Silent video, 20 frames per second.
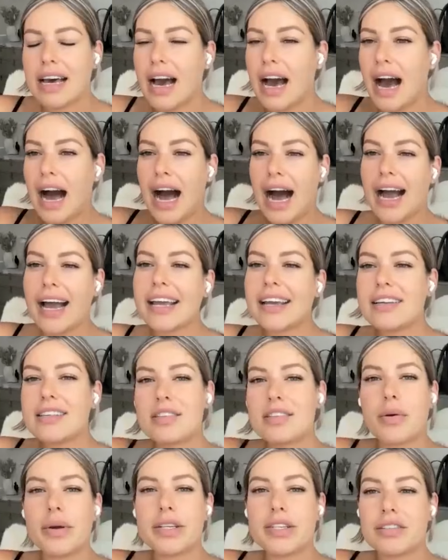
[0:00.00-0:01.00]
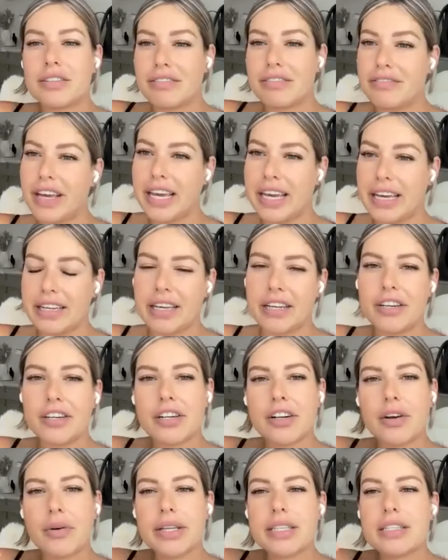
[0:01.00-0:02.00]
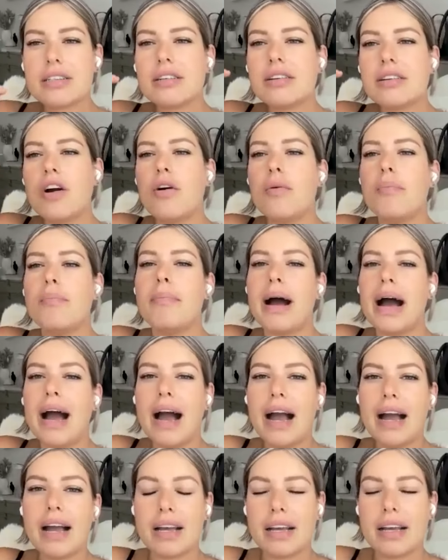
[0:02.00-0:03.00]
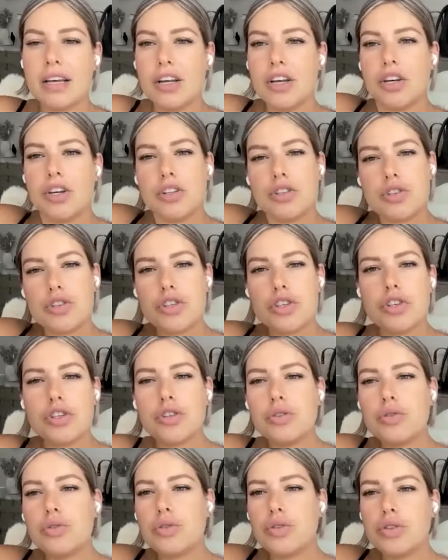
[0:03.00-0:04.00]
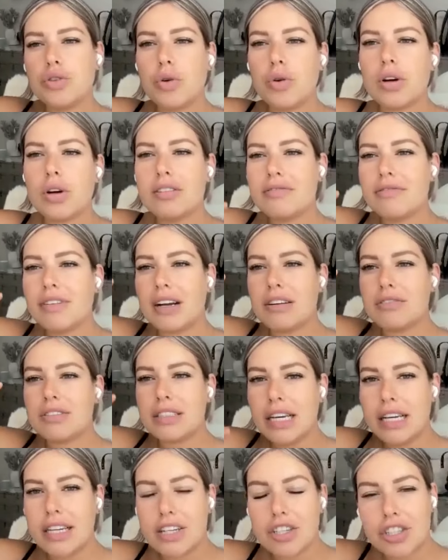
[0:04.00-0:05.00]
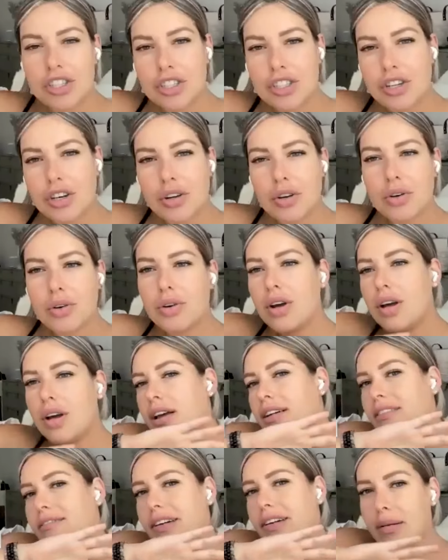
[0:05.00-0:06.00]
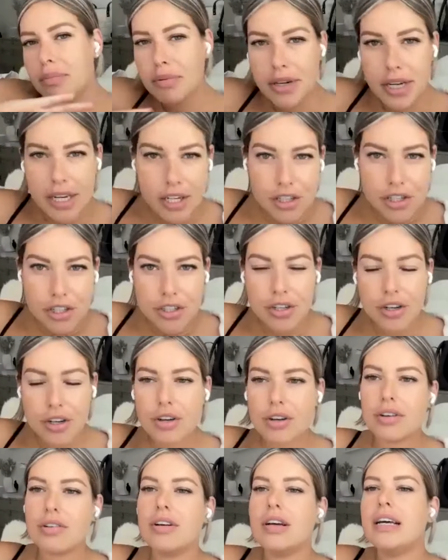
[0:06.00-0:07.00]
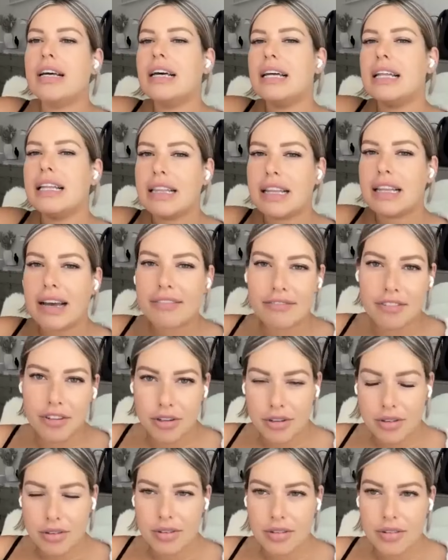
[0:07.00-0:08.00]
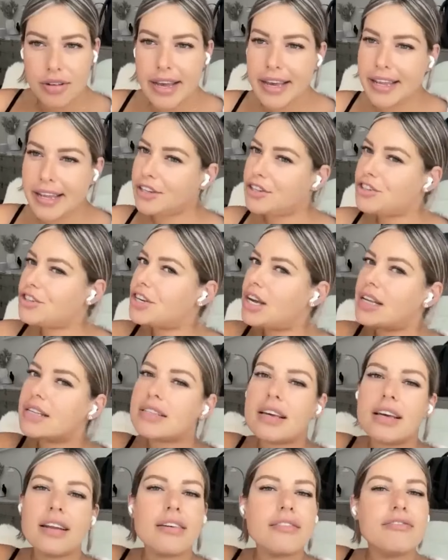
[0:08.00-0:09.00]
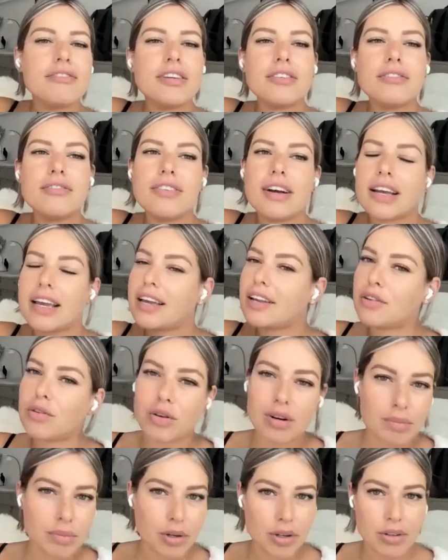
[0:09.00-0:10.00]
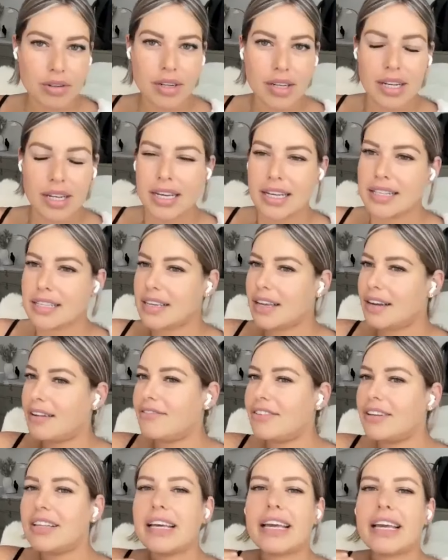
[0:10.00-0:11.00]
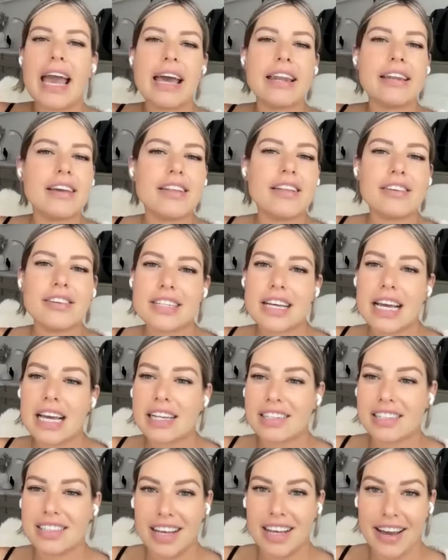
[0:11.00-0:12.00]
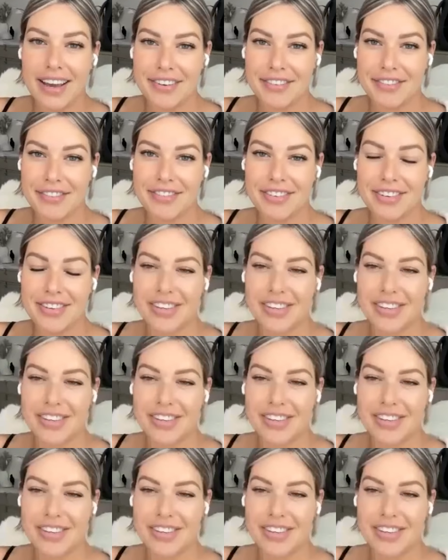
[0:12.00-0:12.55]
that high is going to fade and you're going to go back to your foundational vibrational level. And it's just going to feel normal. It's going to feel like any other day in your life.